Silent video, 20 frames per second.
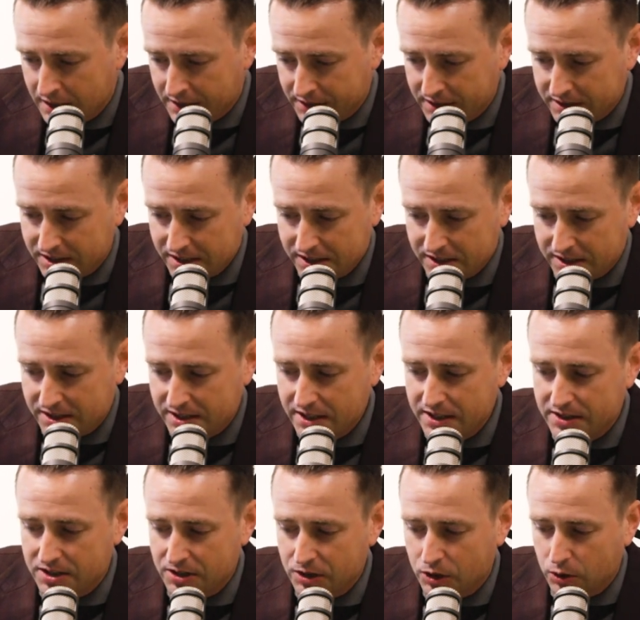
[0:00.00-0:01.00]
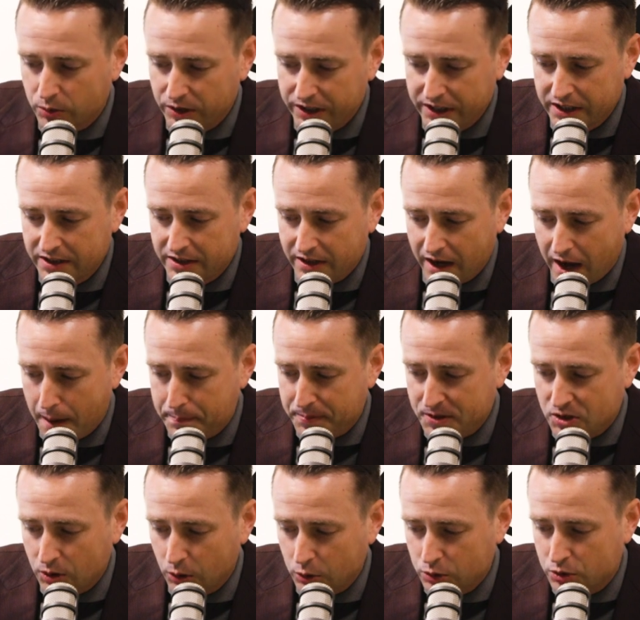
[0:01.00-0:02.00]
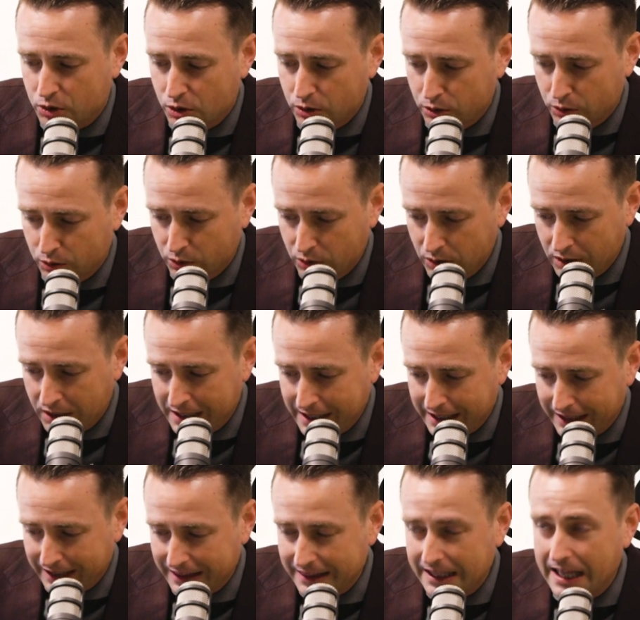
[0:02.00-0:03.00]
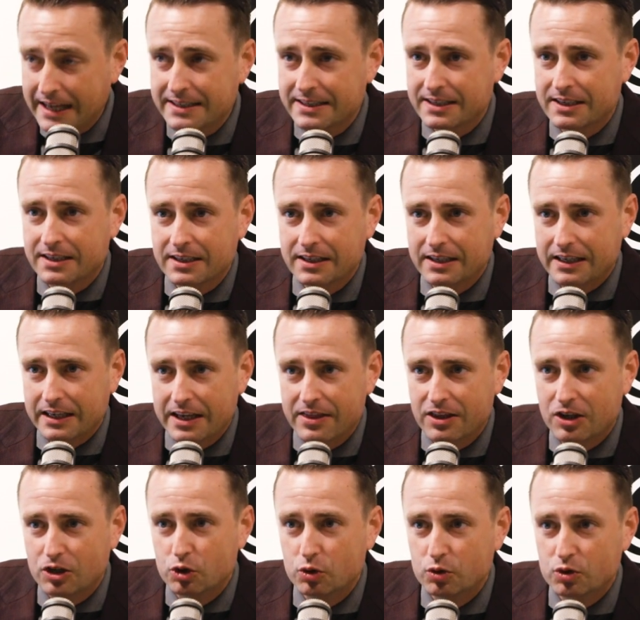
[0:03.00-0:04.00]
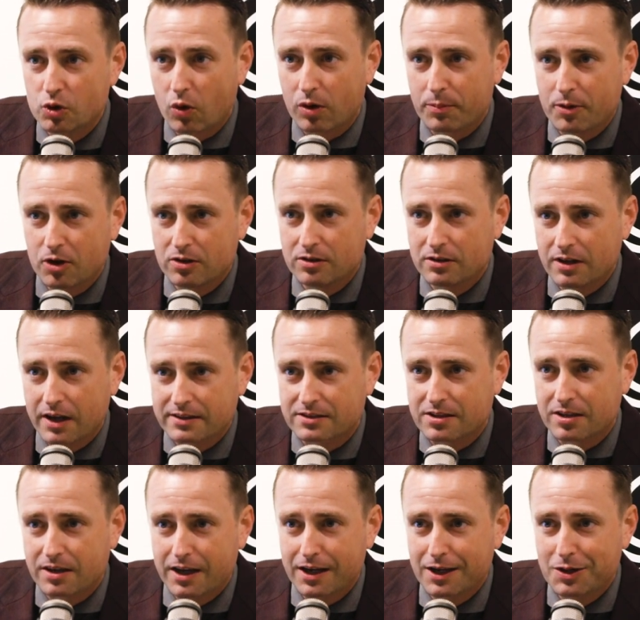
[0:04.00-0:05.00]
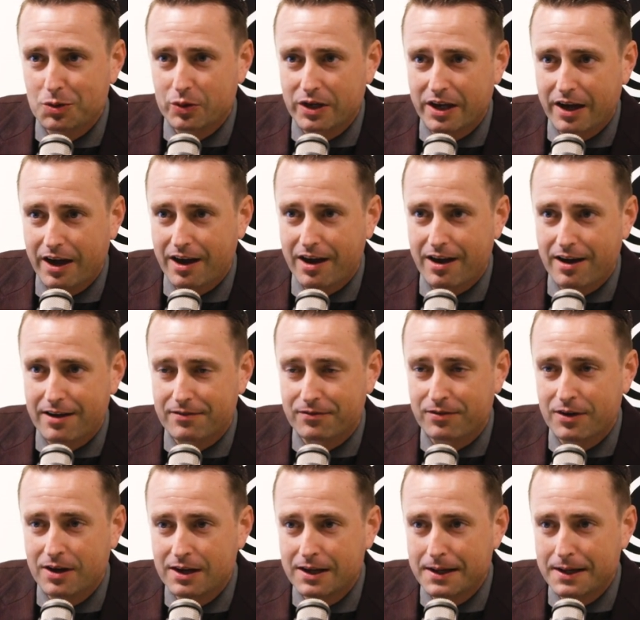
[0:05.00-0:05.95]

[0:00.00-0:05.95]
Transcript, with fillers: This is Season three, Episode two, Lending in the New Normal. And today we have